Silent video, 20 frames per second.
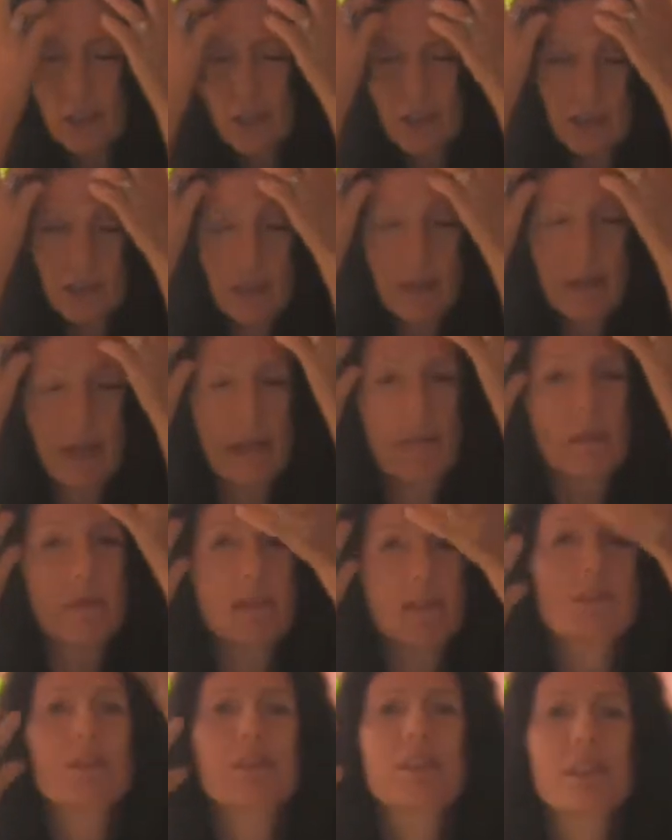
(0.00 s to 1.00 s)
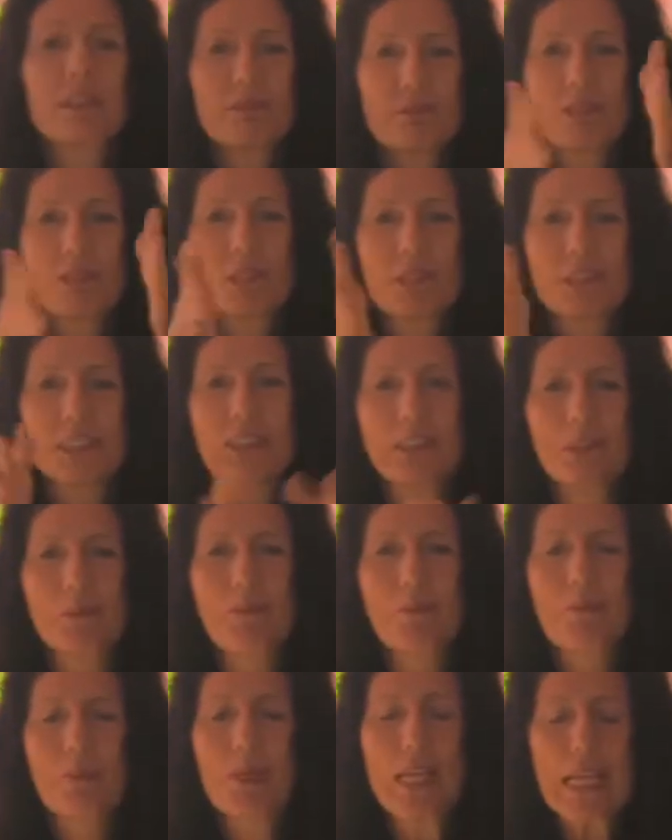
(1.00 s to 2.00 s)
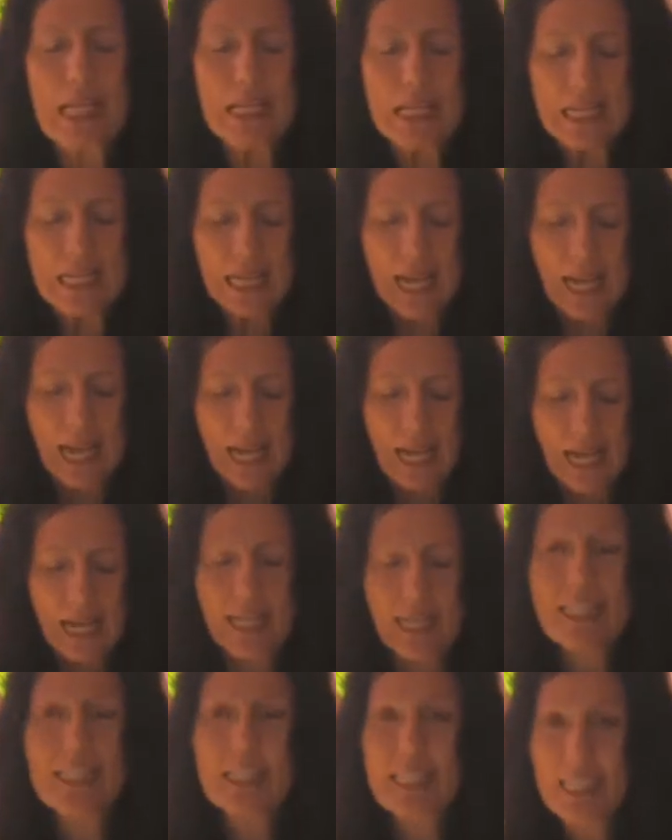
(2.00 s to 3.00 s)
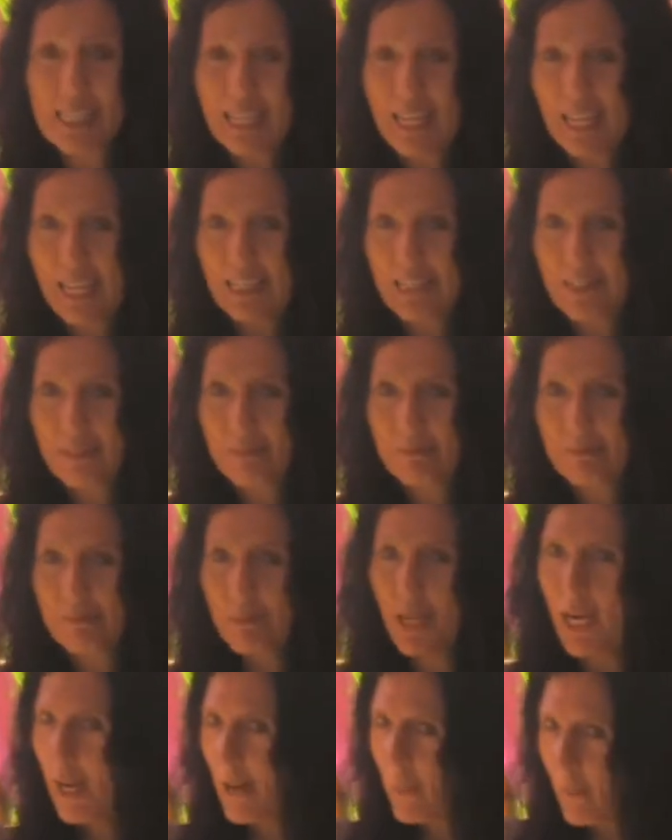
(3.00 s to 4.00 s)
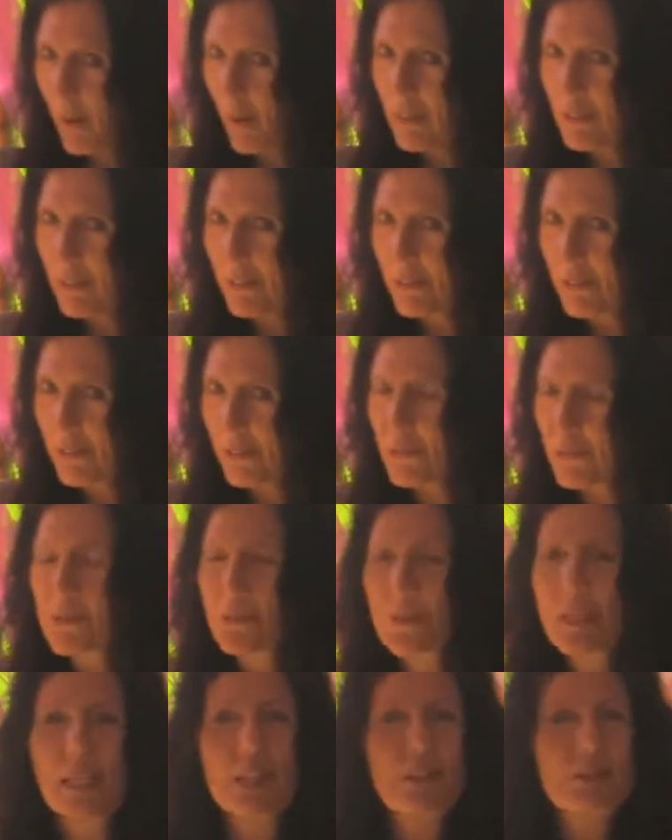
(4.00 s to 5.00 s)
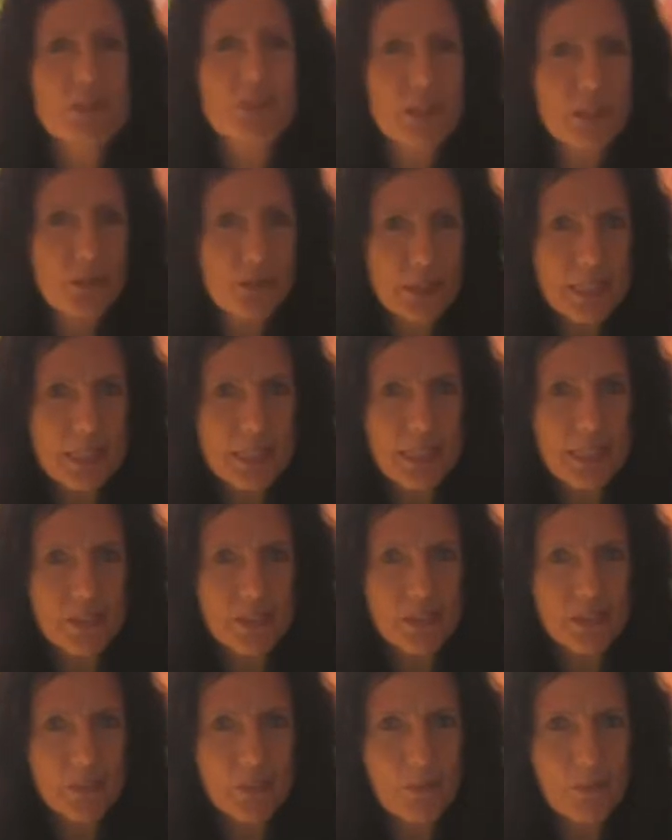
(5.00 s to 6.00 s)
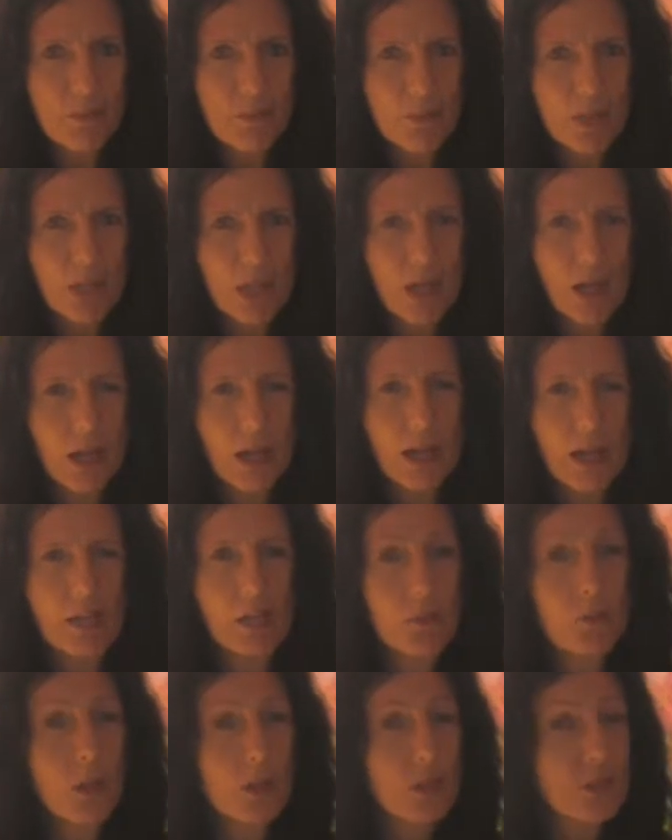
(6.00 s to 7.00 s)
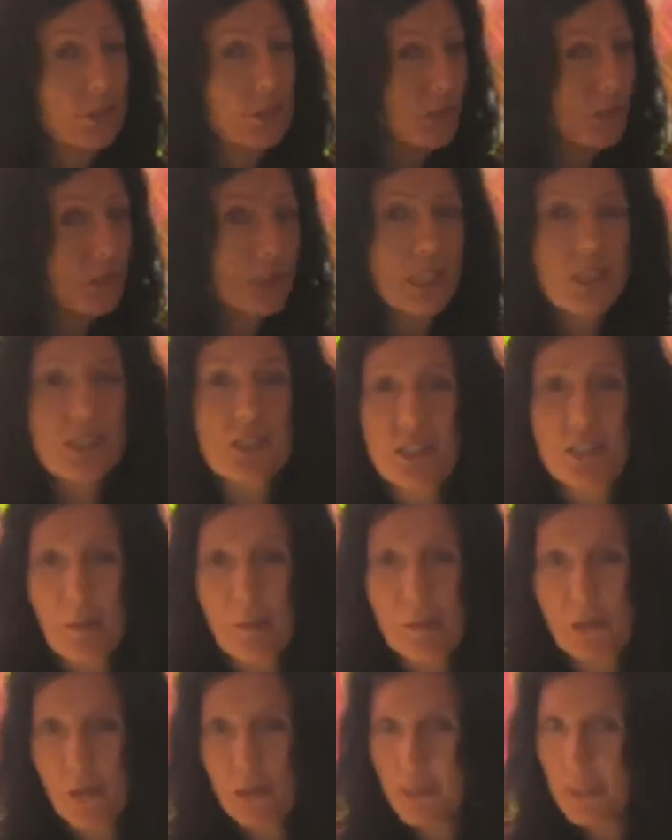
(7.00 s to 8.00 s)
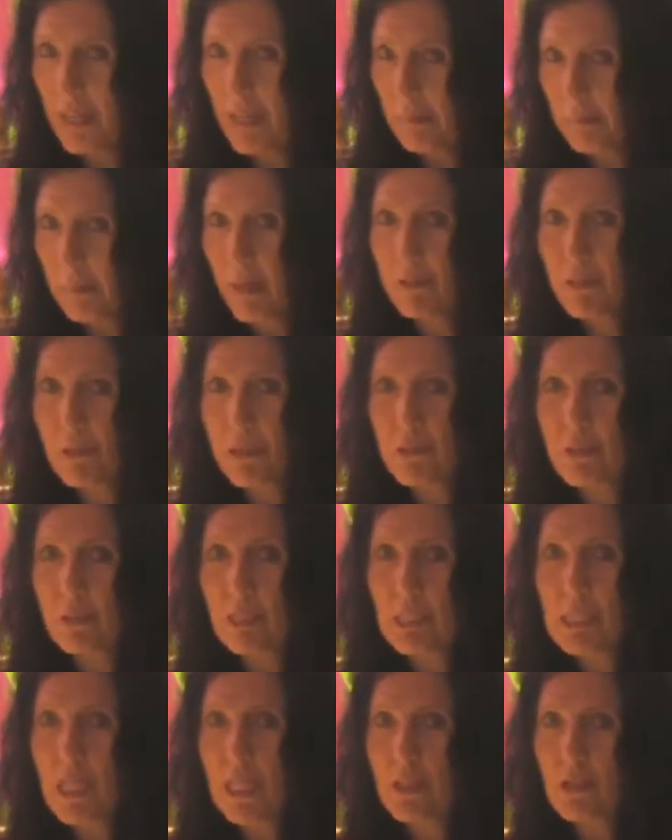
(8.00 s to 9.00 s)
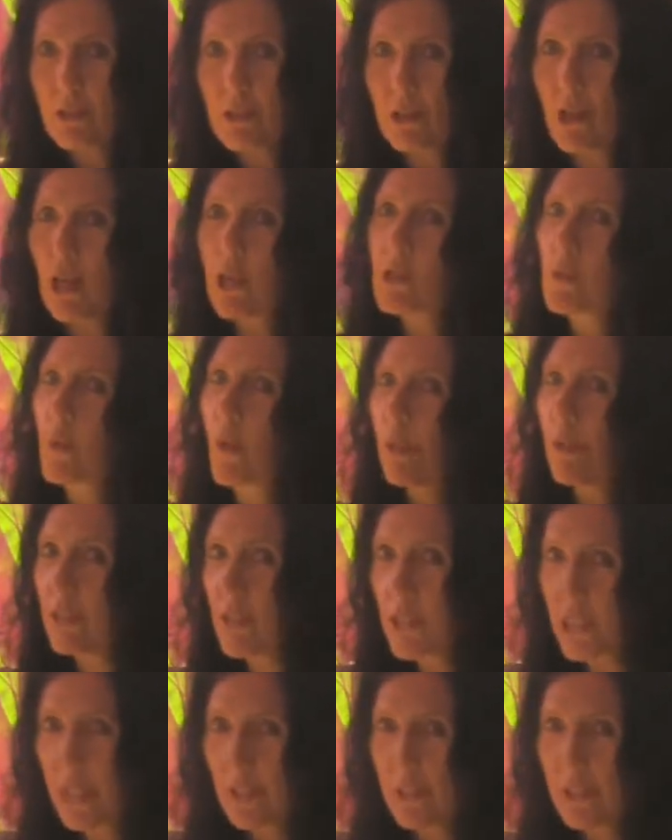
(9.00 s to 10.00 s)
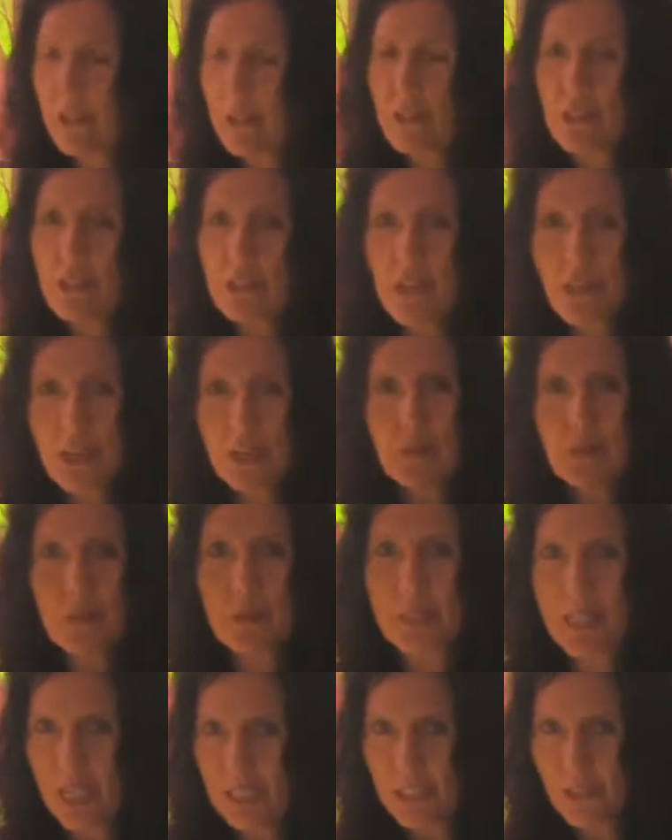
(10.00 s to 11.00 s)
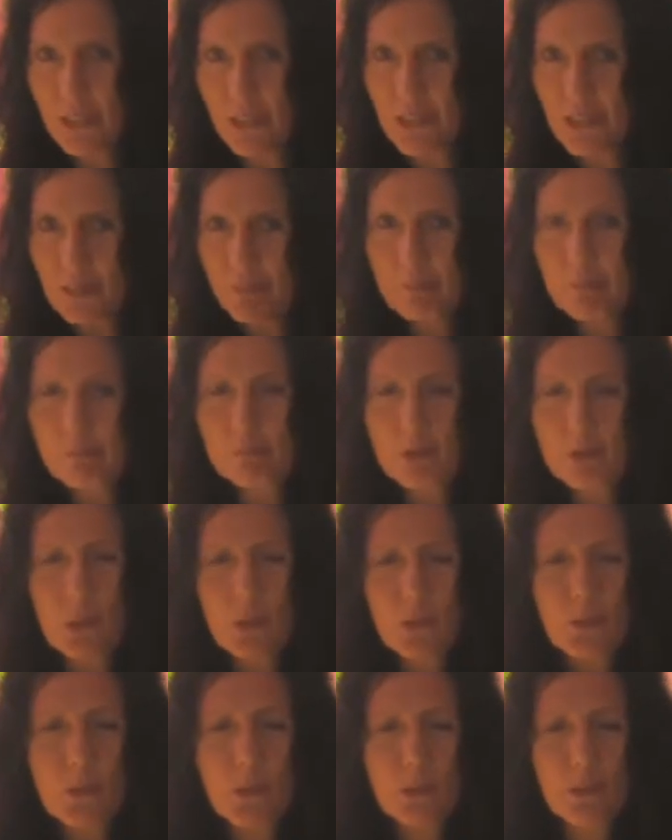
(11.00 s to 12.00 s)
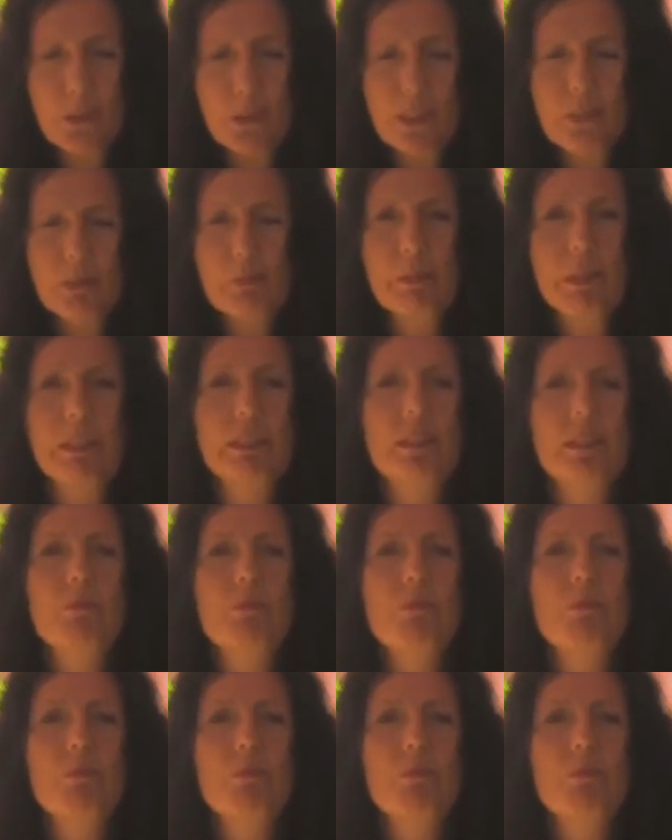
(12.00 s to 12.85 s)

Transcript: to the day, but to the year. And it said, I wanted to create a retreat center, and I wanted to teach seminars at my retreat center, as well as share the stage with others who were going to be there.